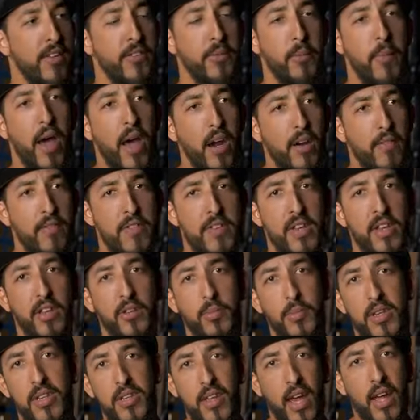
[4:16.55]
Doesn't matter if it
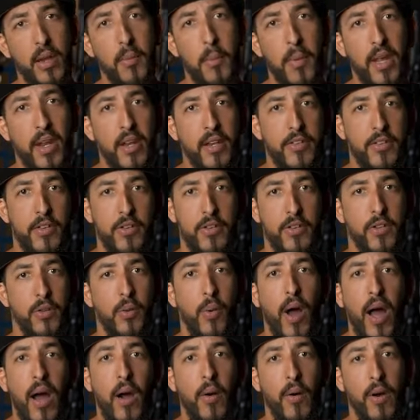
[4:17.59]
takes me 10 minutes or
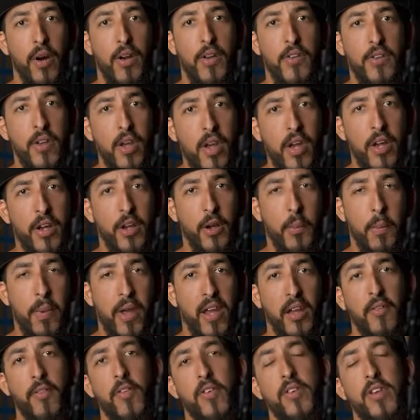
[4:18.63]
2 hours, you're
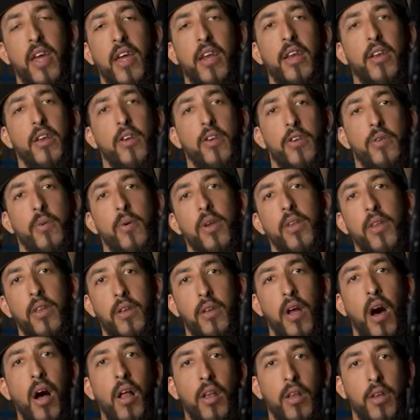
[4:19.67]
paying for 10 years worth of
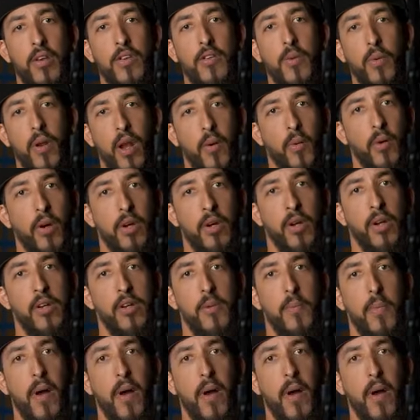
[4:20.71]
knowledge when I work on your